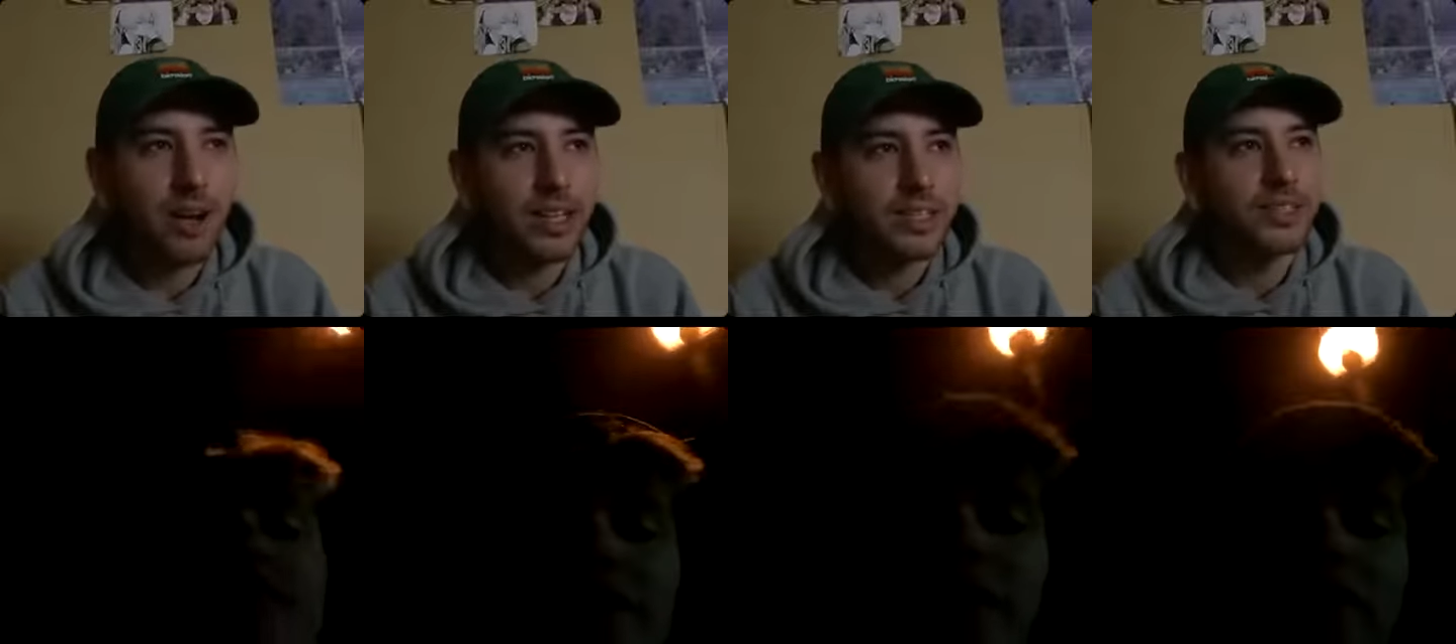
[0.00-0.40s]

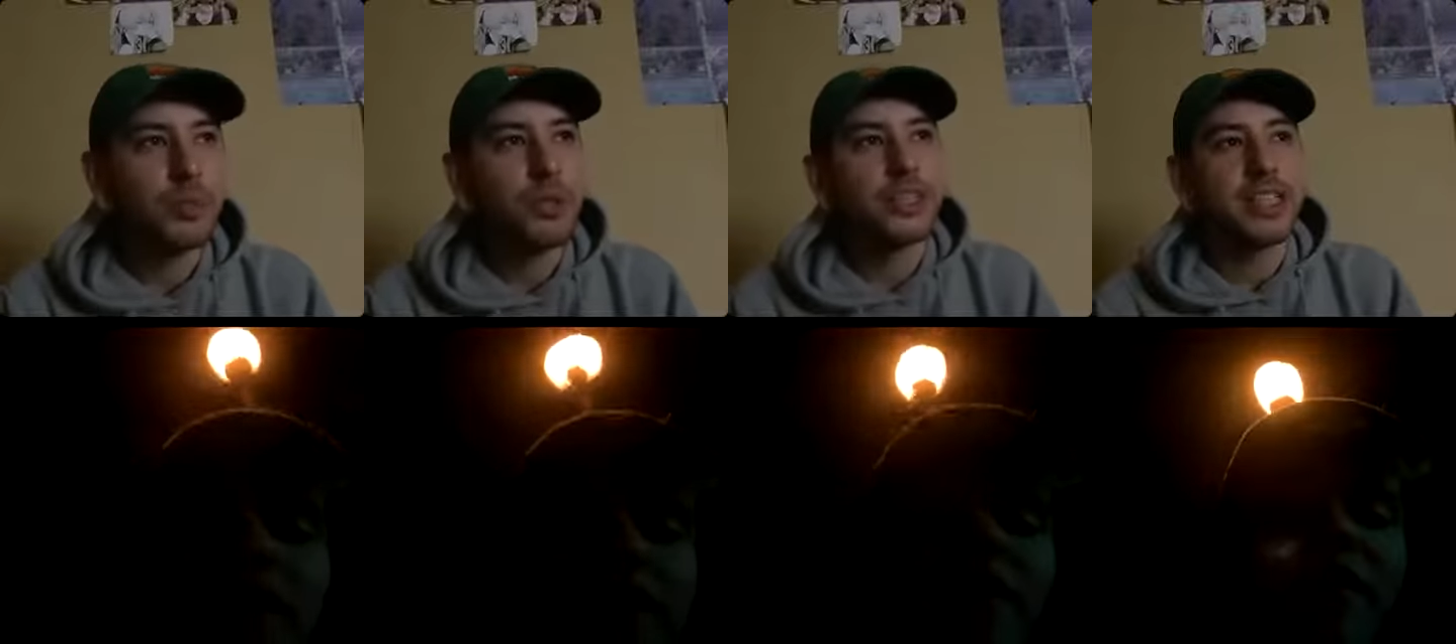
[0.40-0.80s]
right. So
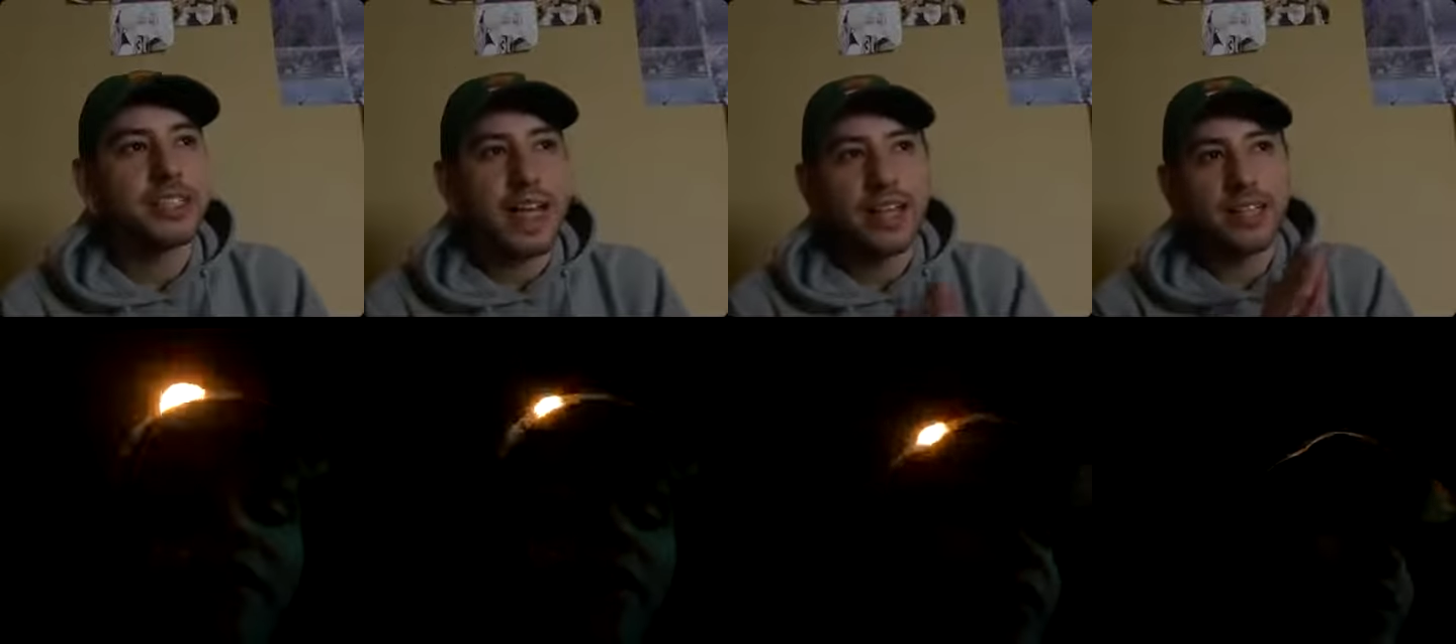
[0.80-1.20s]
music's
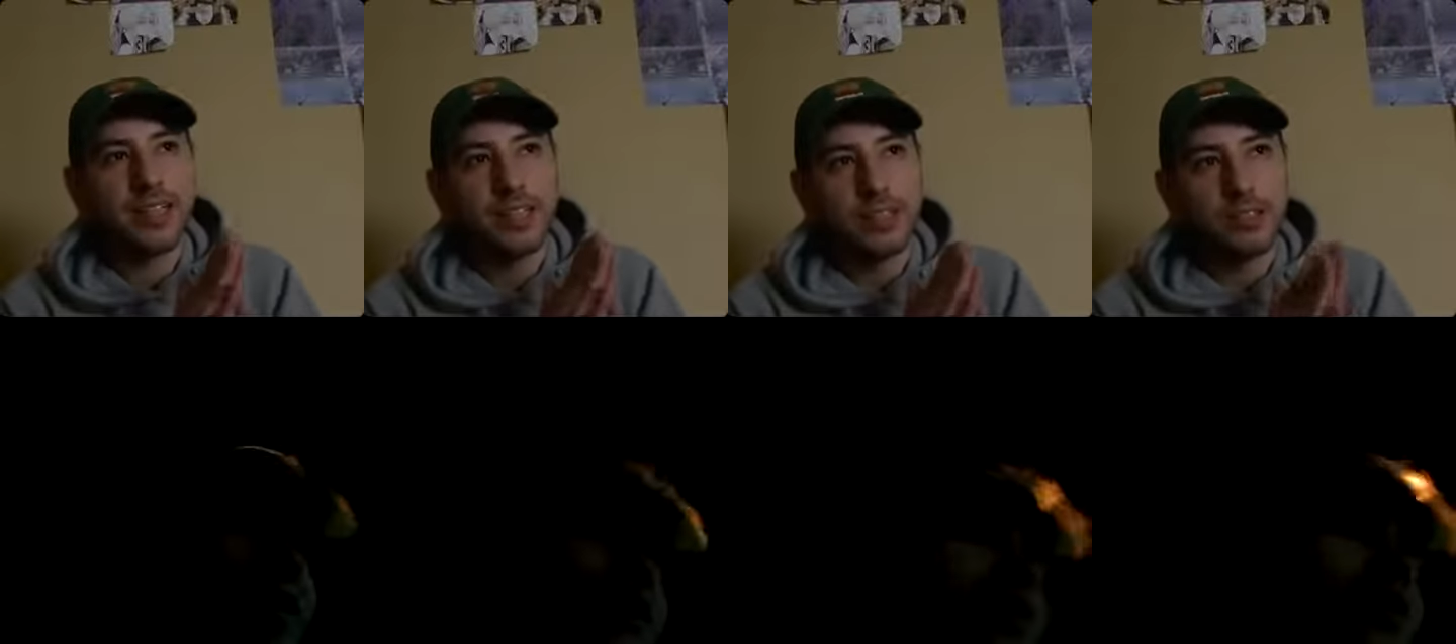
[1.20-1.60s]
like
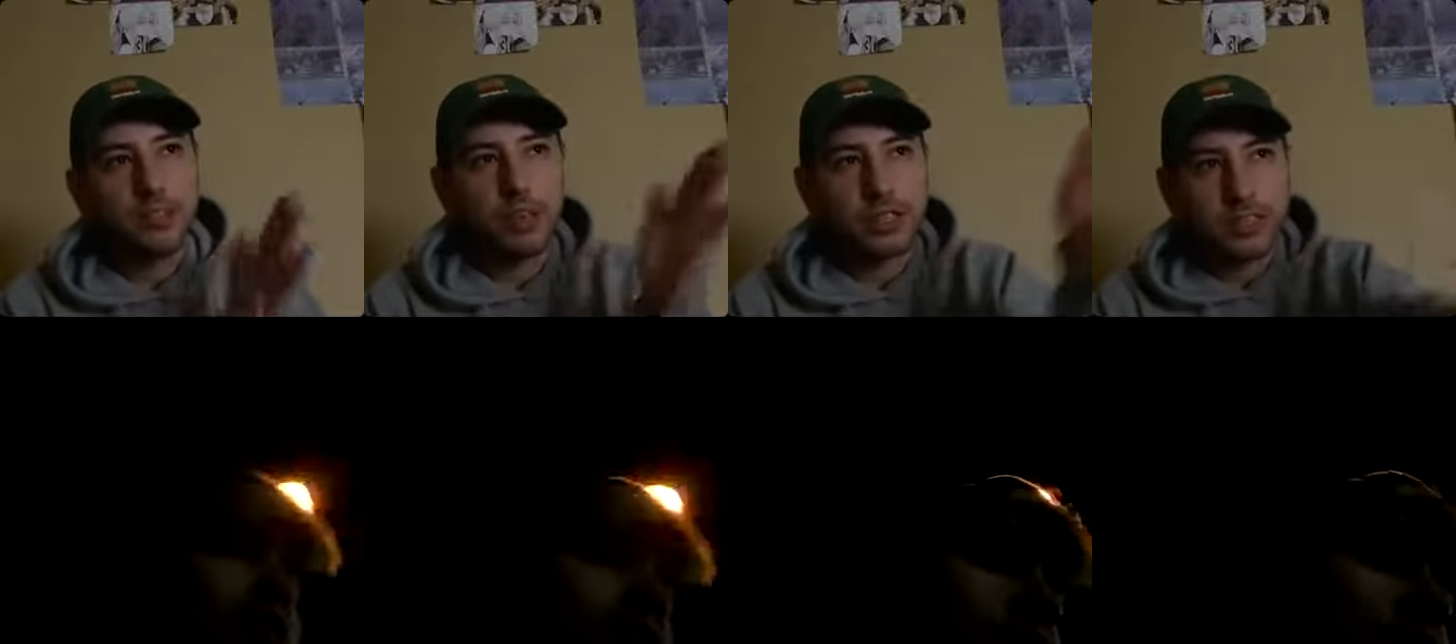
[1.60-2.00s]
the the
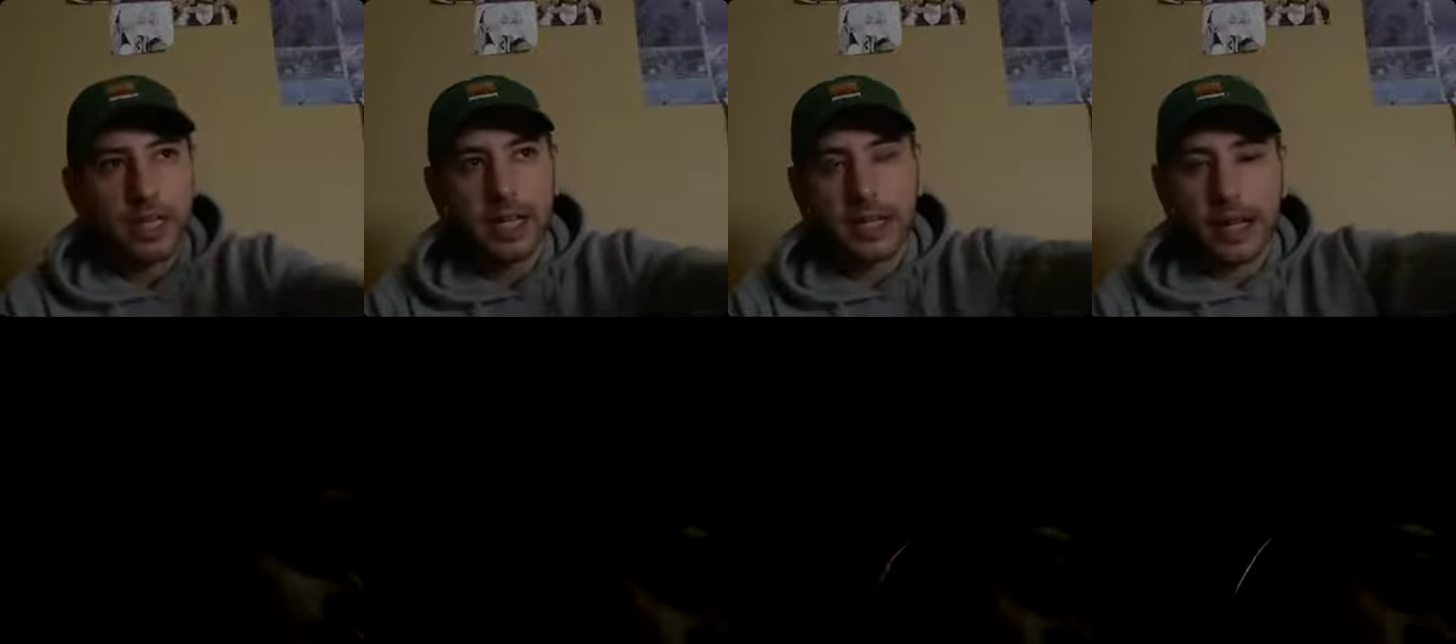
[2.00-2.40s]
first
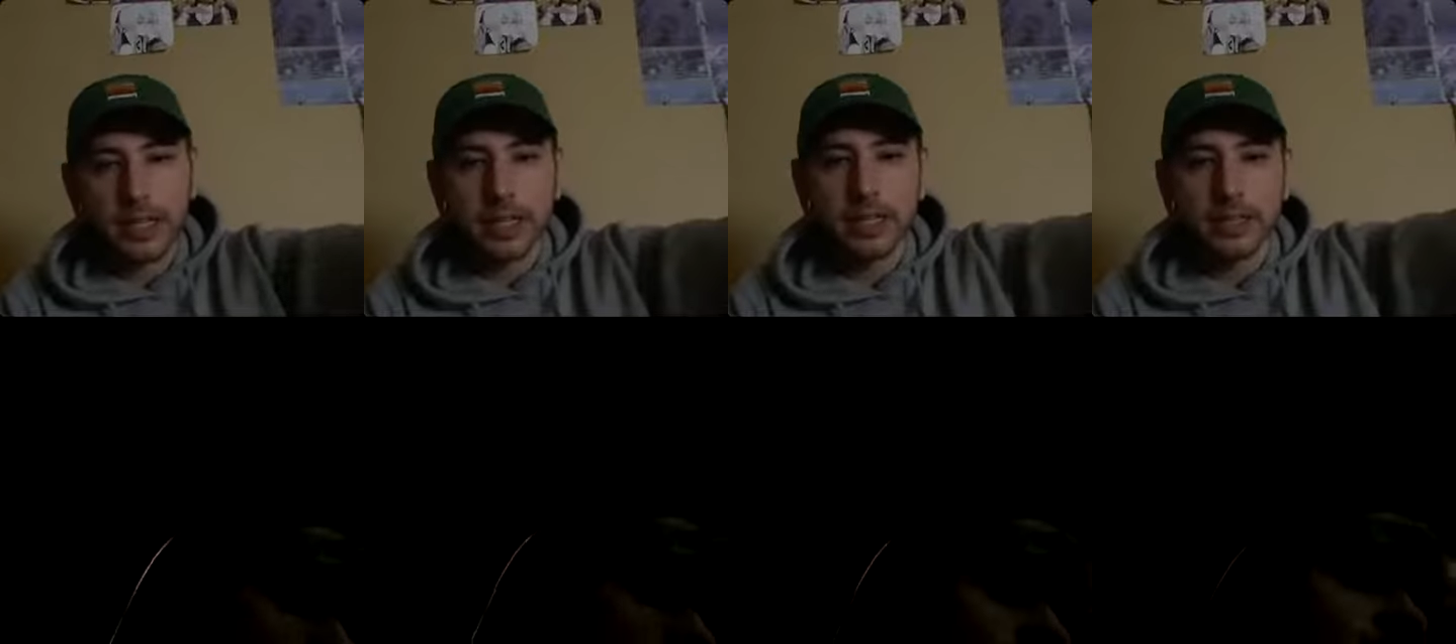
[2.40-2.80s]
thing off
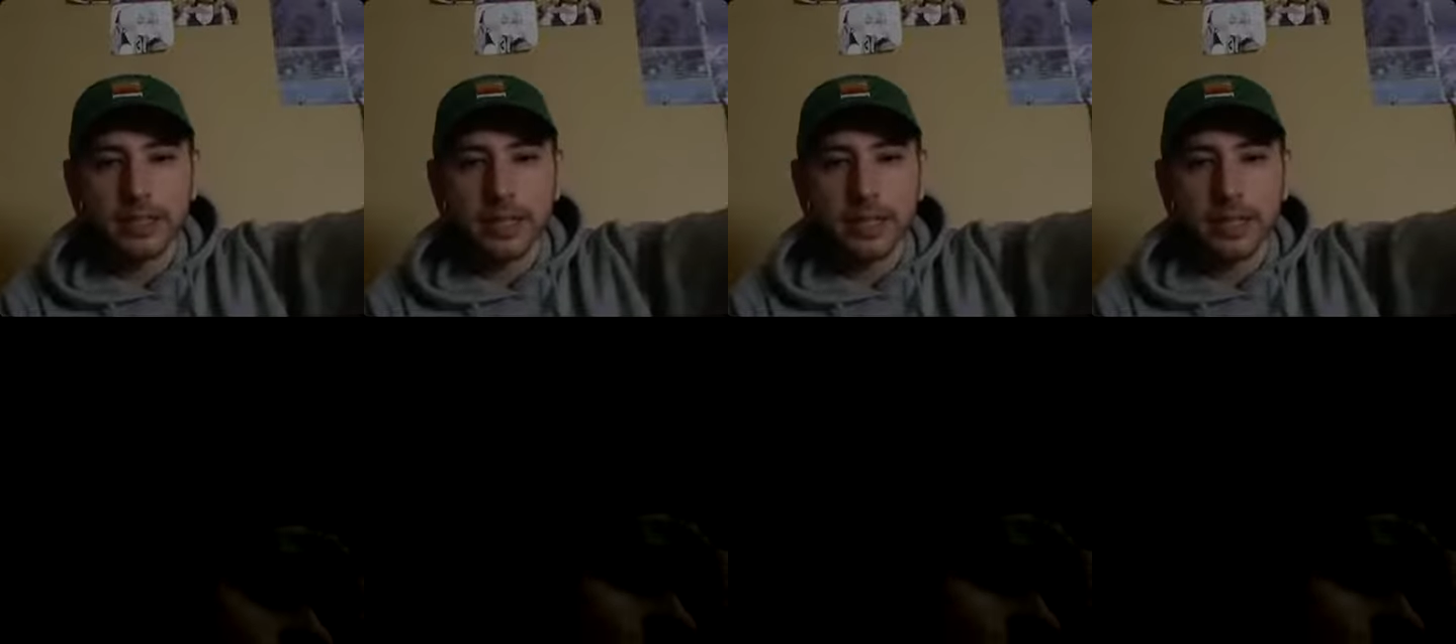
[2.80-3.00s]
the list,